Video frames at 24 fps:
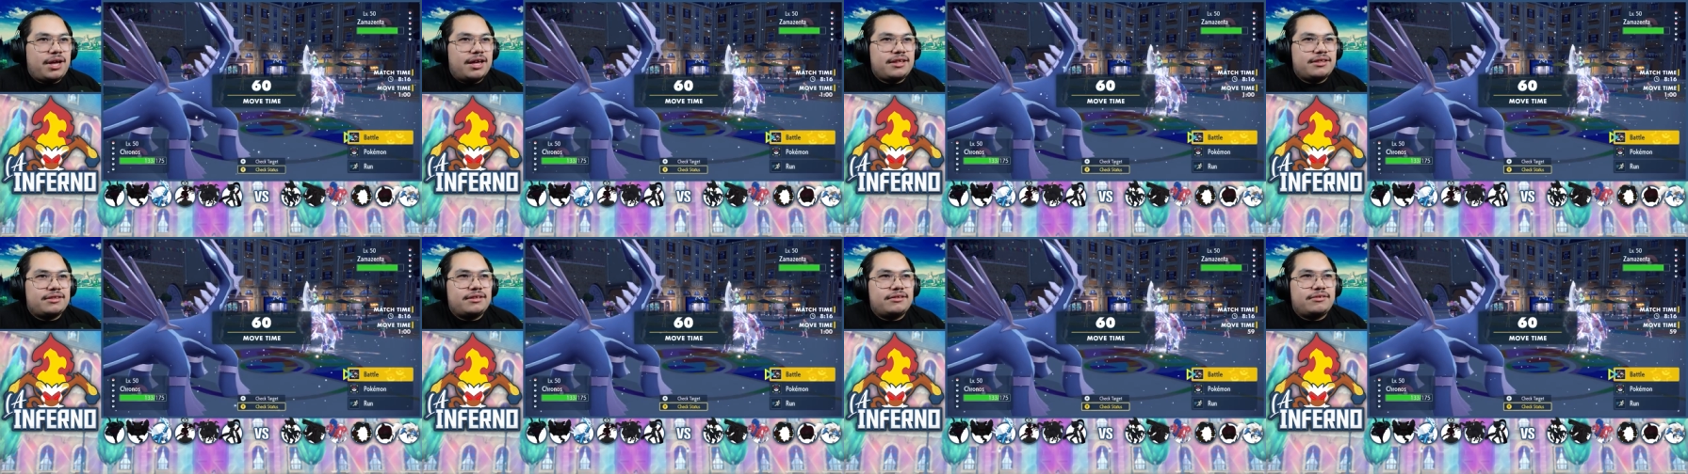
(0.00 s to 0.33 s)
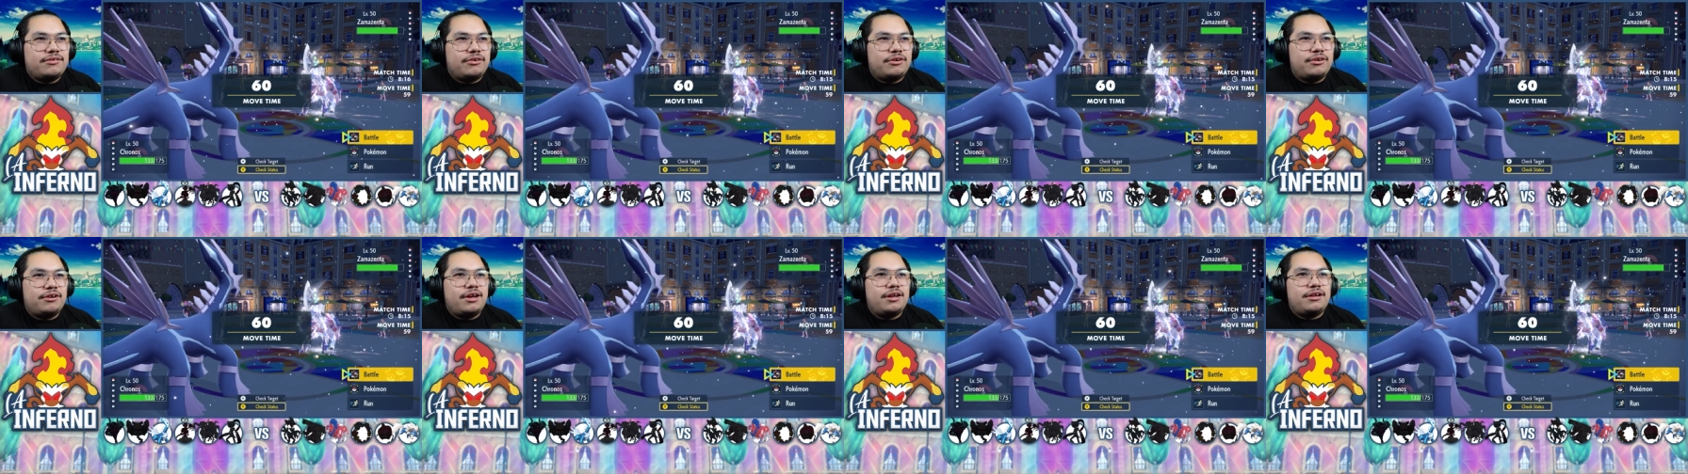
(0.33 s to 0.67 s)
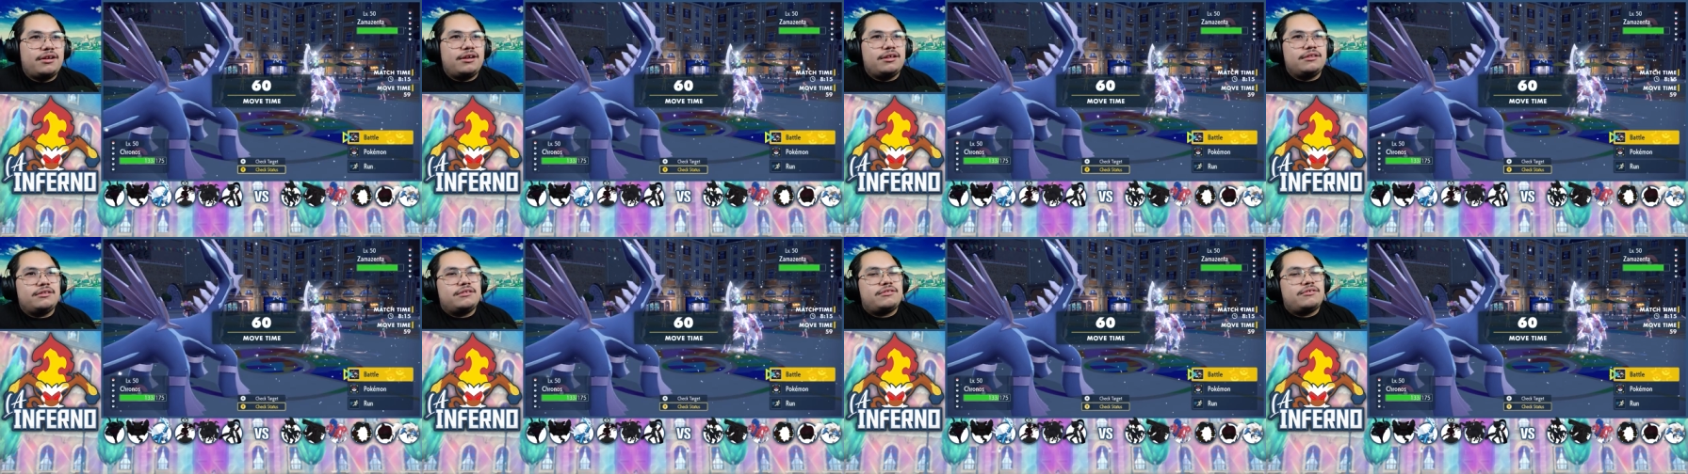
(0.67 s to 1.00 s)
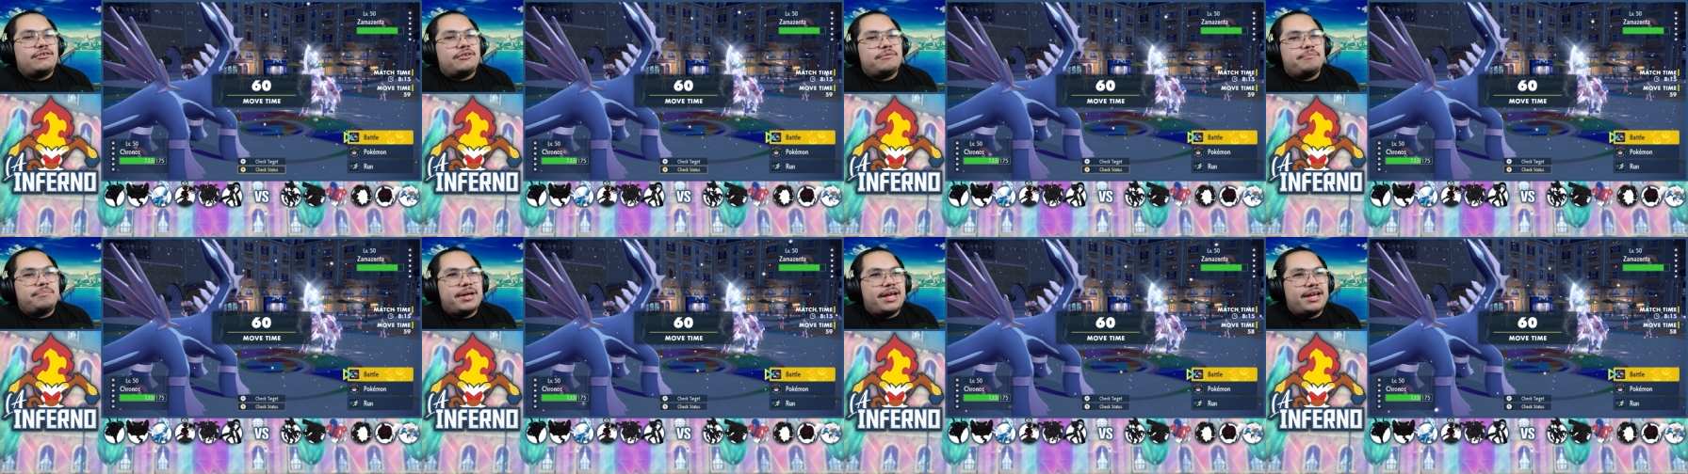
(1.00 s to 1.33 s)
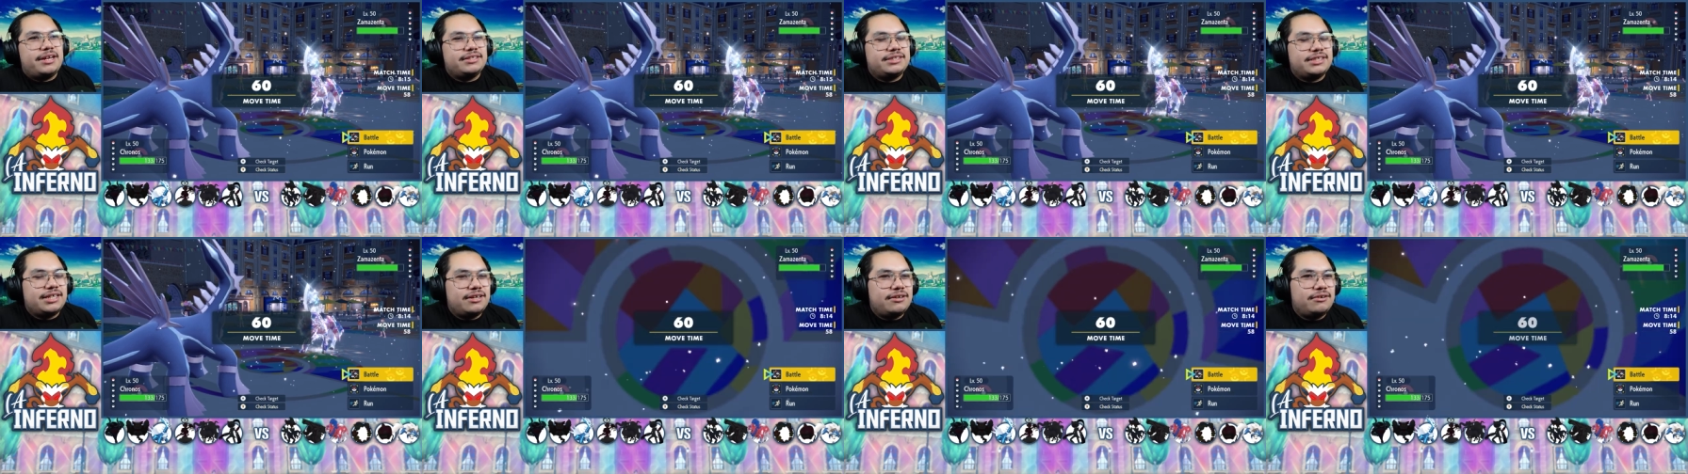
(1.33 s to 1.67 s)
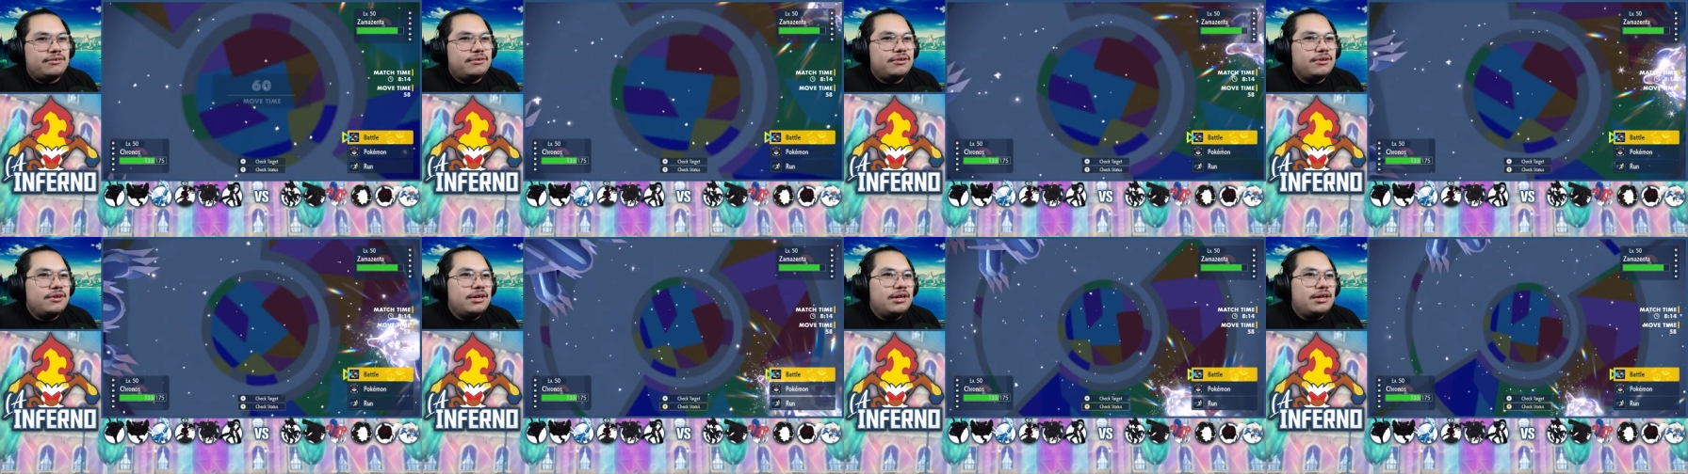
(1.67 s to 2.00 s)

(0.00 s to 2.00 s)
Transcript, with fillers: as the turn, uh, the turn pans out.